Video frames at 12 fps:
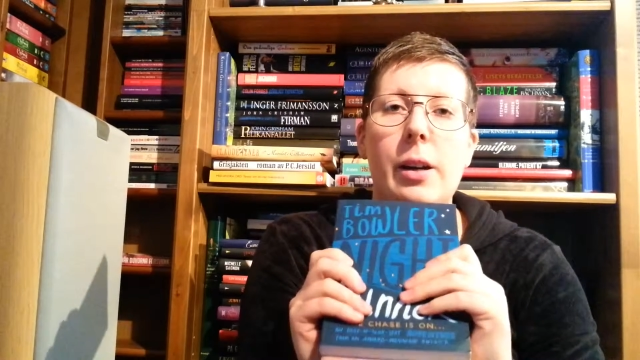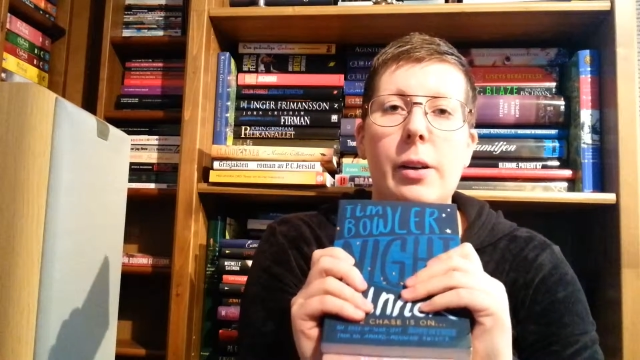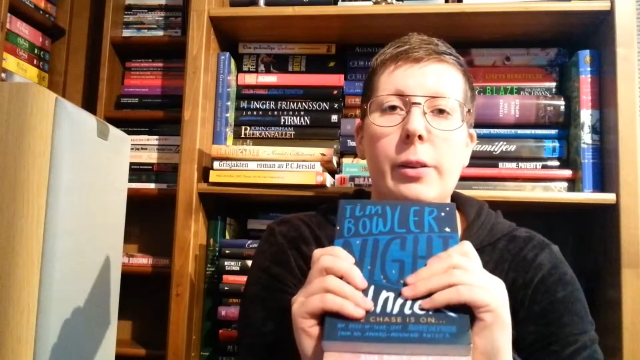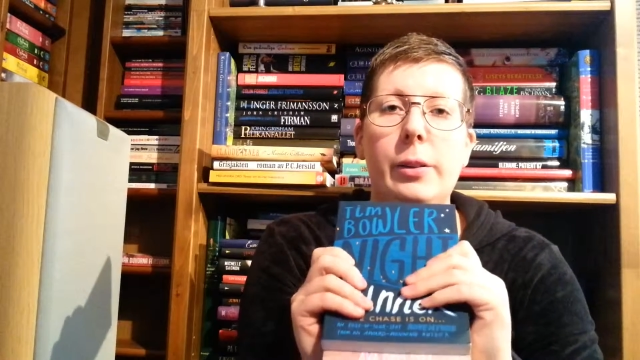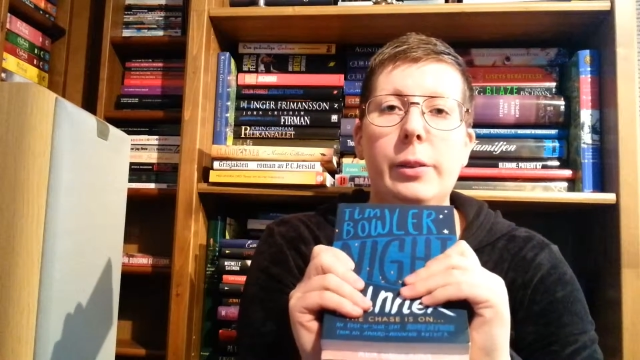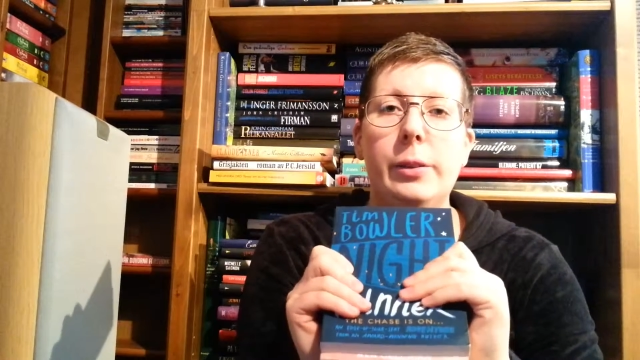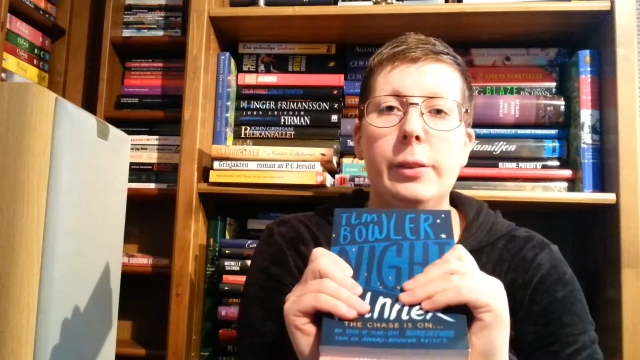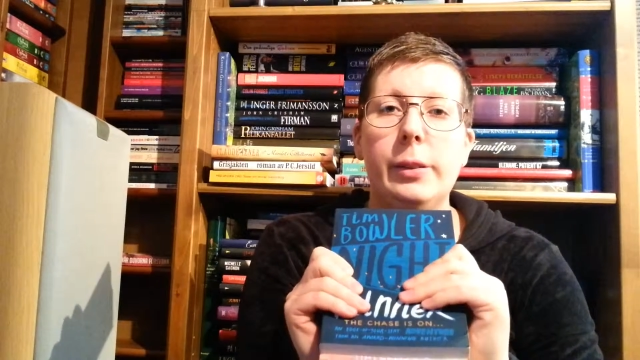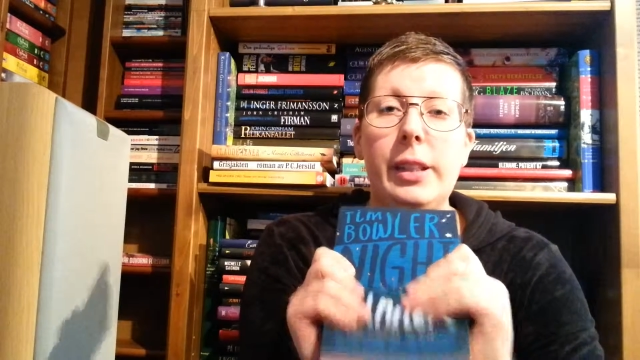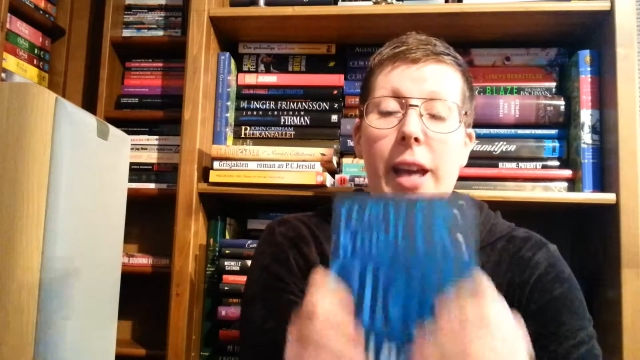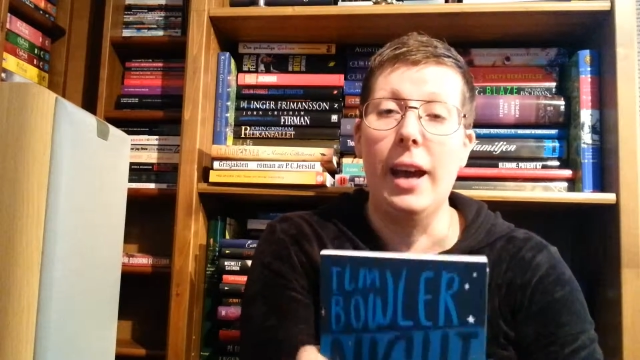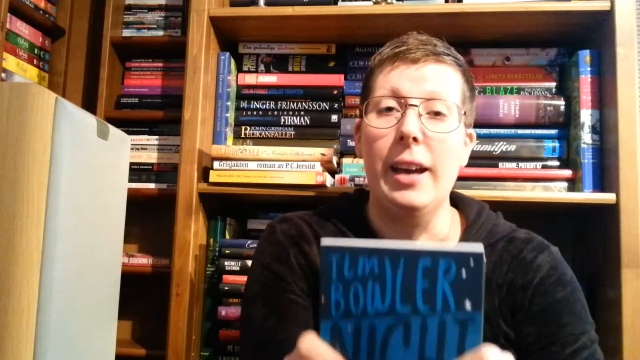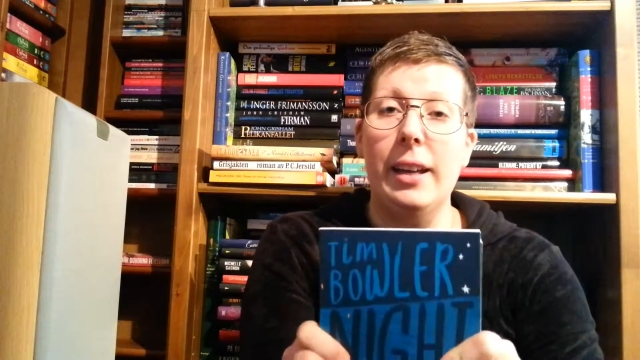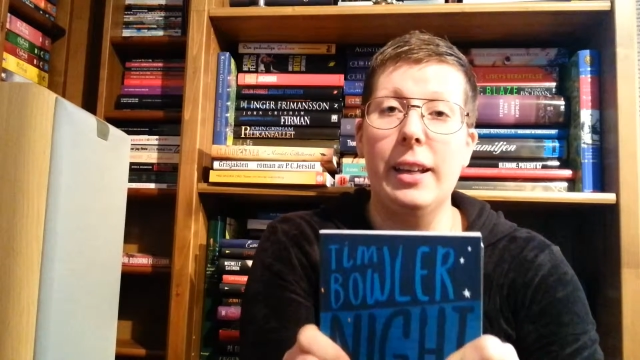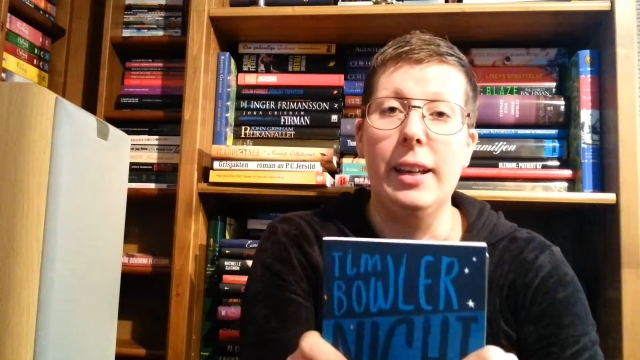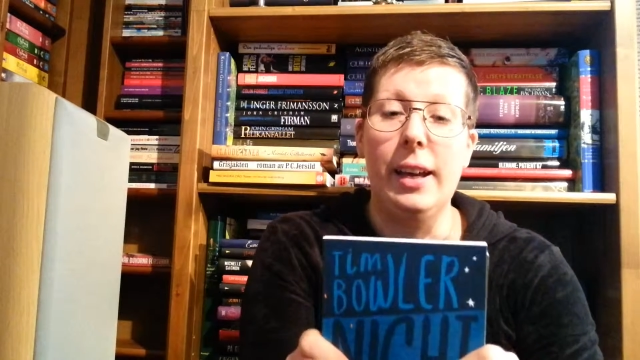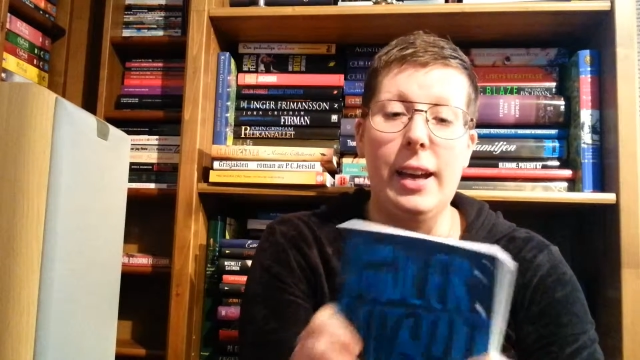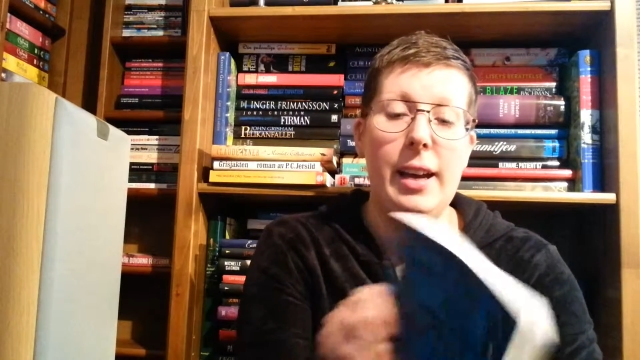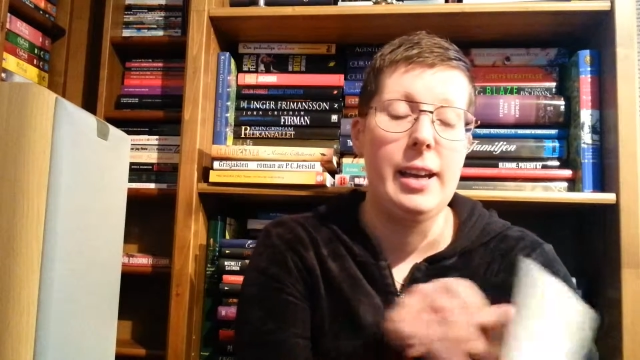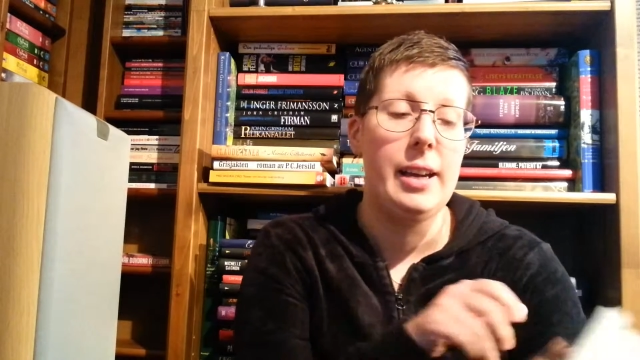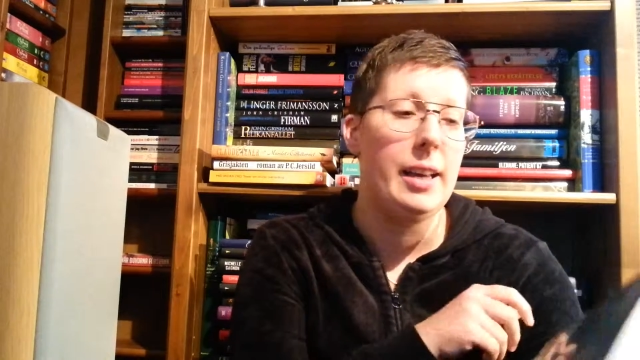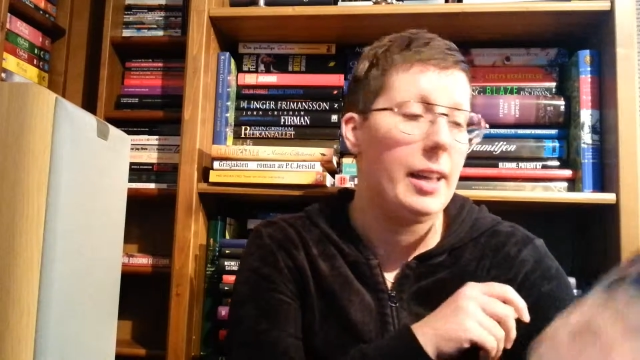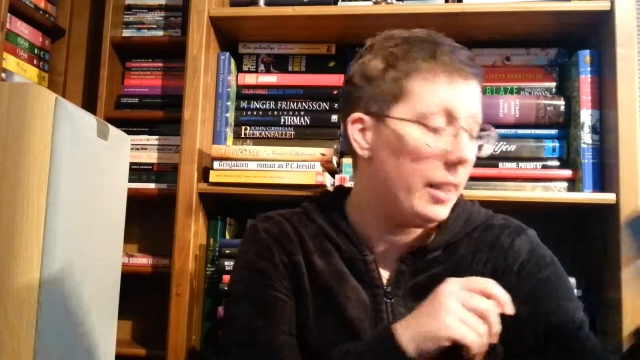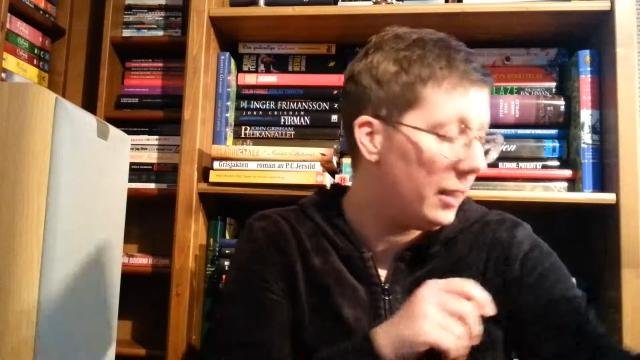so yeah,
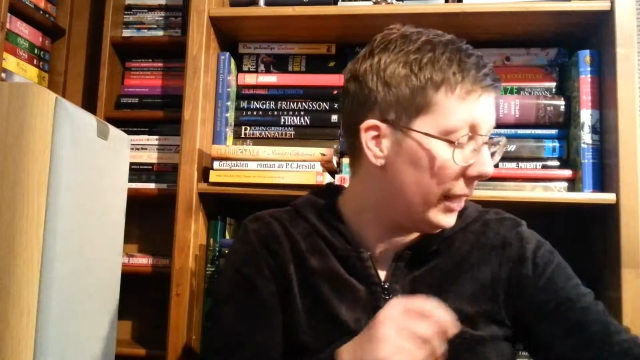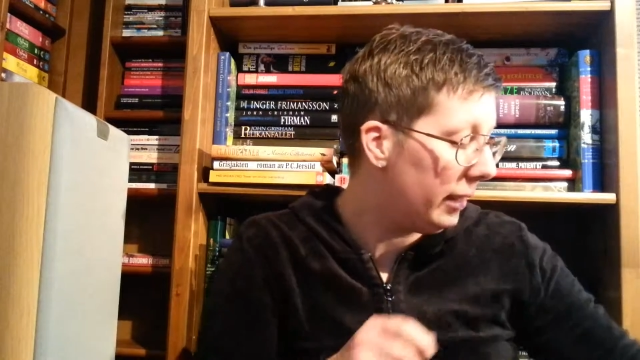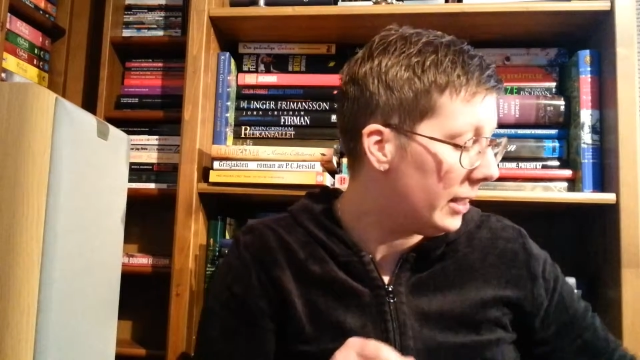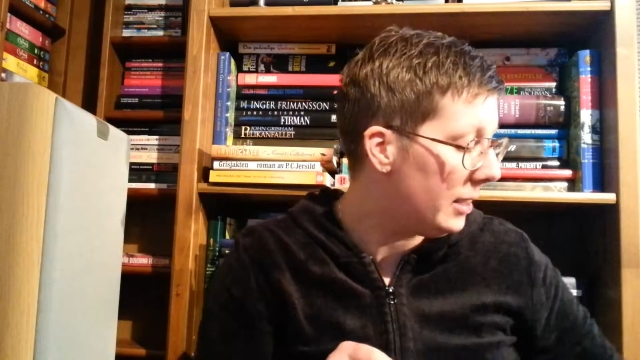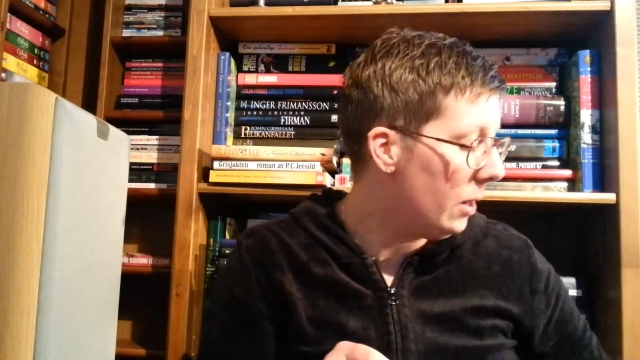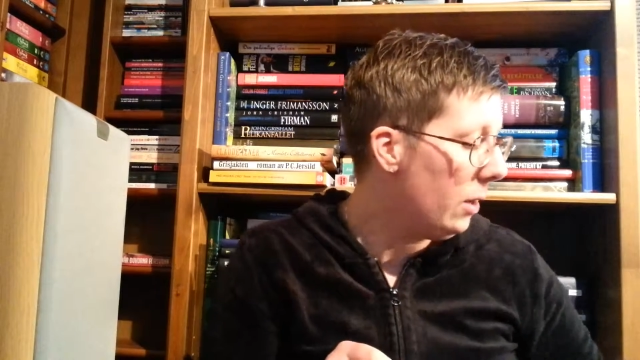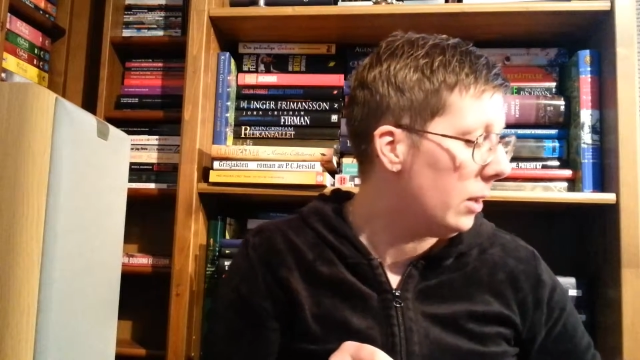uh, I think that's